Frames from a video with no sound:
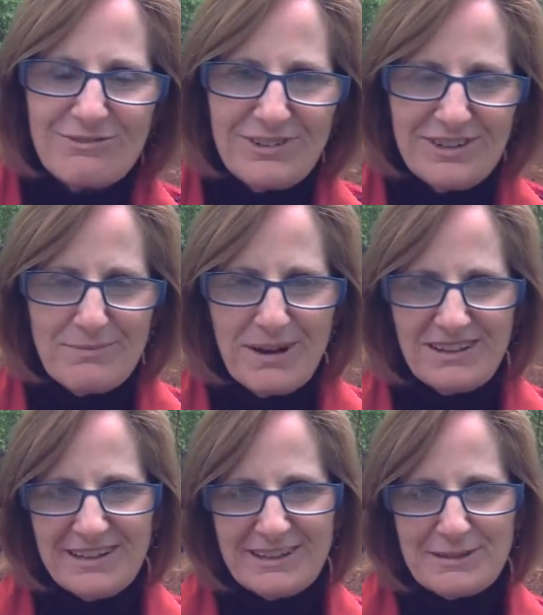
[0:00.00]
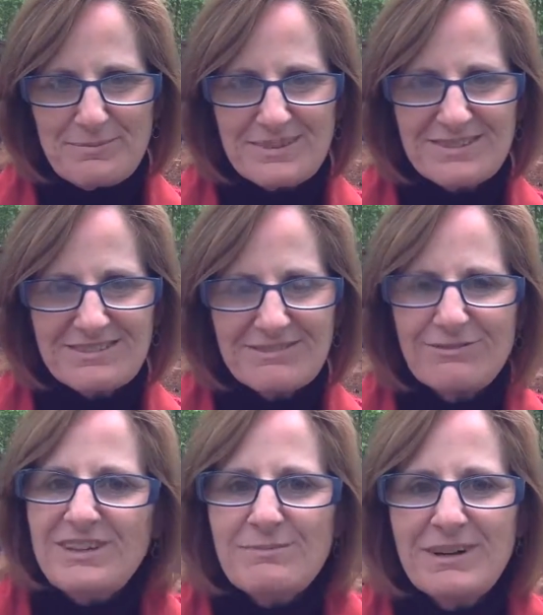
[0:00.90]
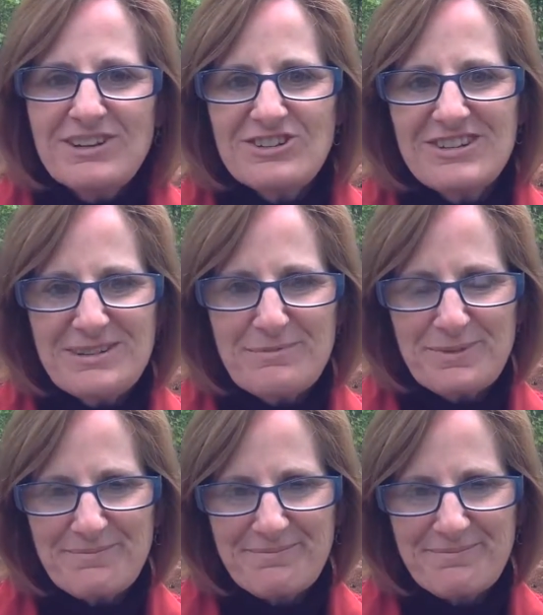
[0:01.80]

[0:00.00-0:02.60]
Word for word: Feed my lambs, feed my sheep.